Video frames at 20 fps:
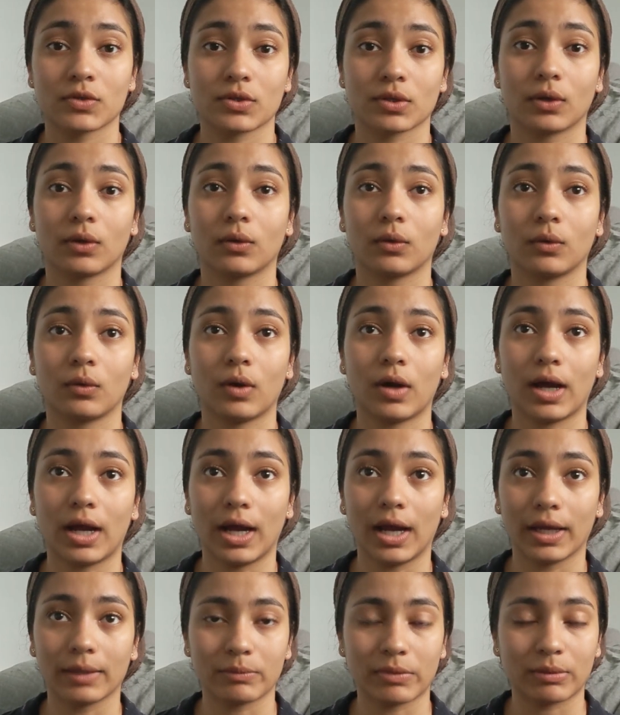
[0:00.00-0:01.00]
So
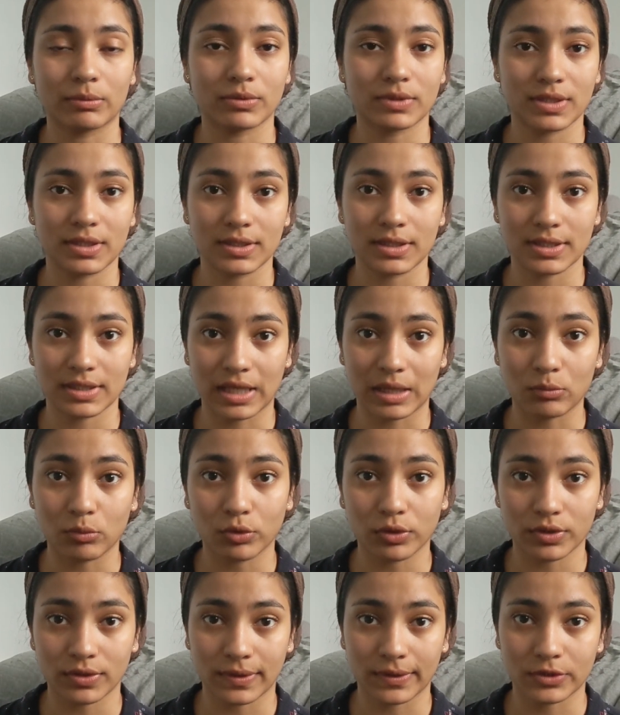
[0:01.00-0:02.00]
I'm able to disable
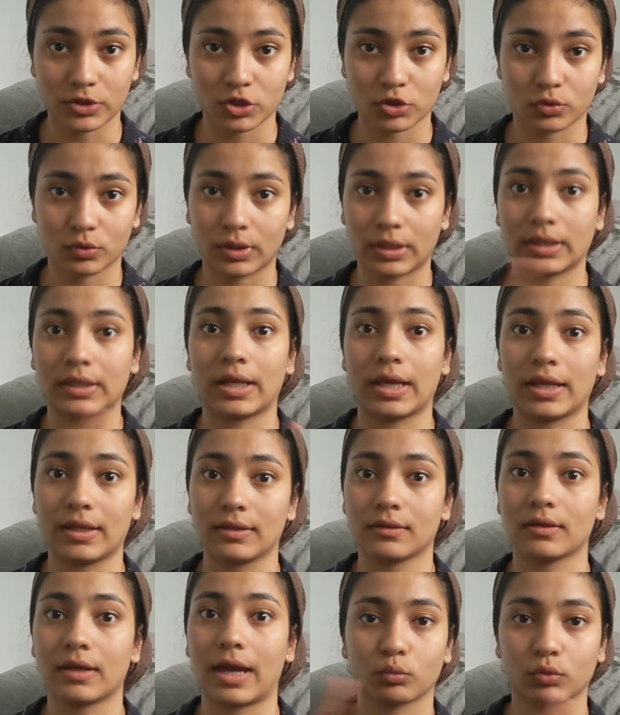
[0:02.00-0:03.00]
the touch screen and
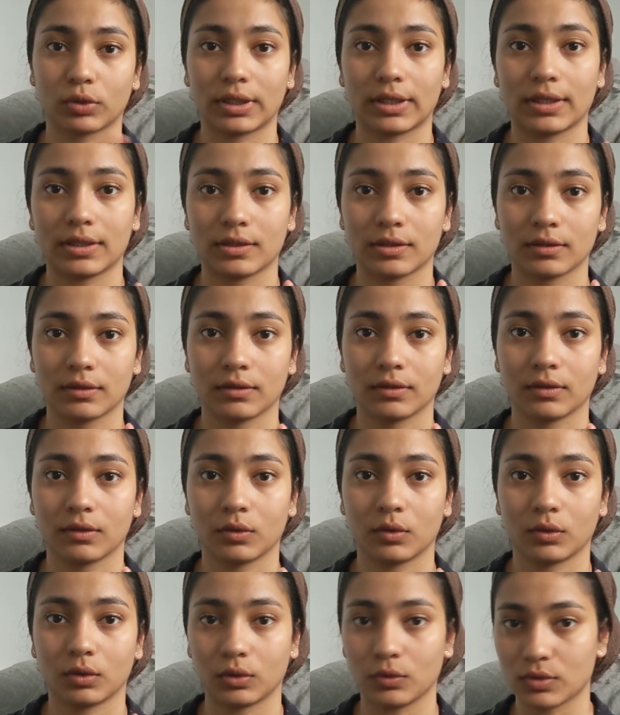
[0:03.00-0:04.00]
read
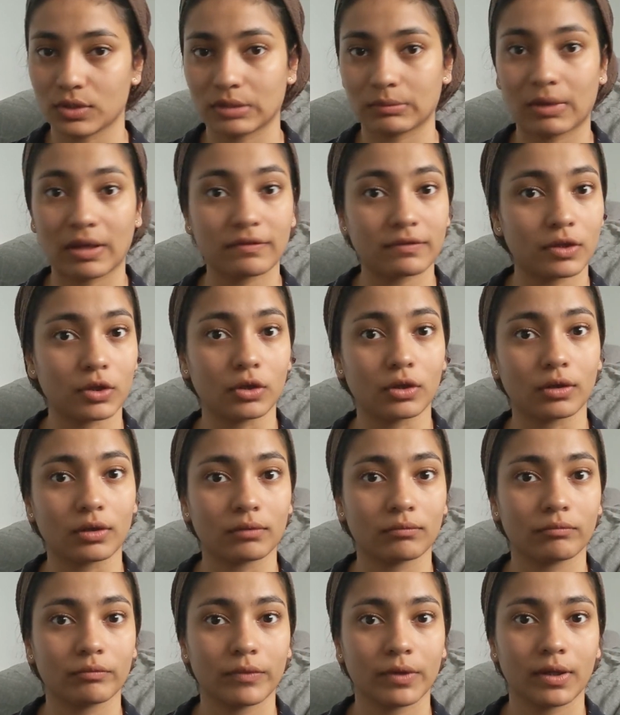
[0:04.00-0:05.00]
using my finger.
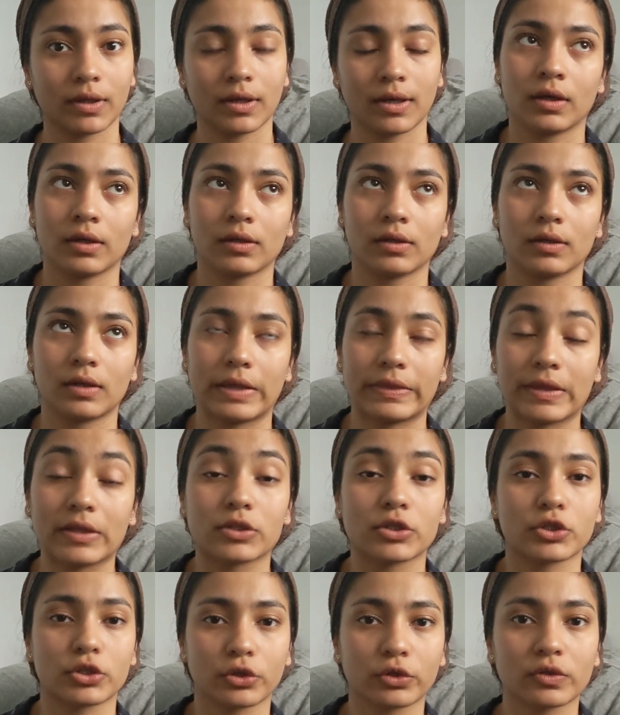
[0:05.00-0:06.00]
And then
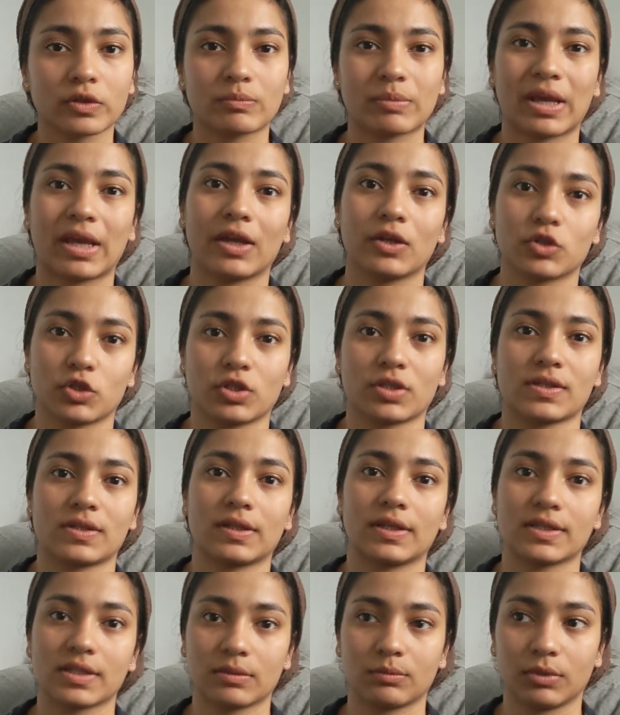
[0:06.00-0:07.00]
to turn the page, it just
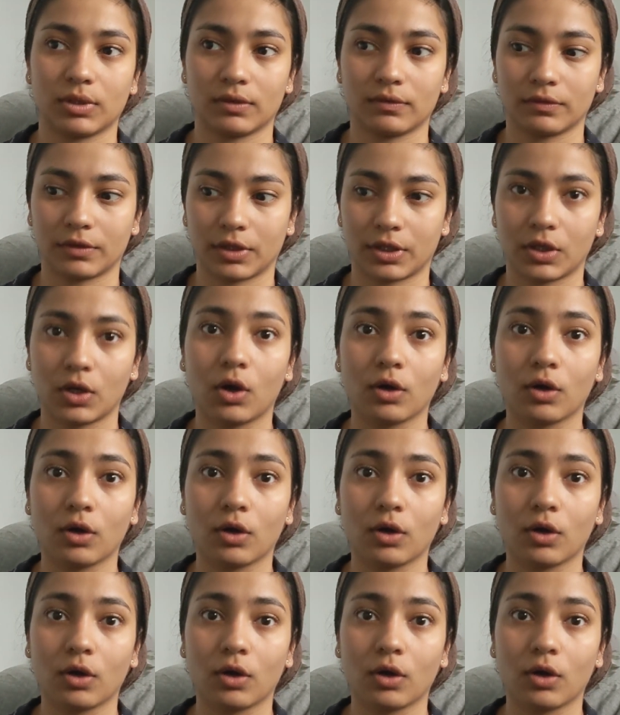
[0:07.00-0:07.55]
needs to be a very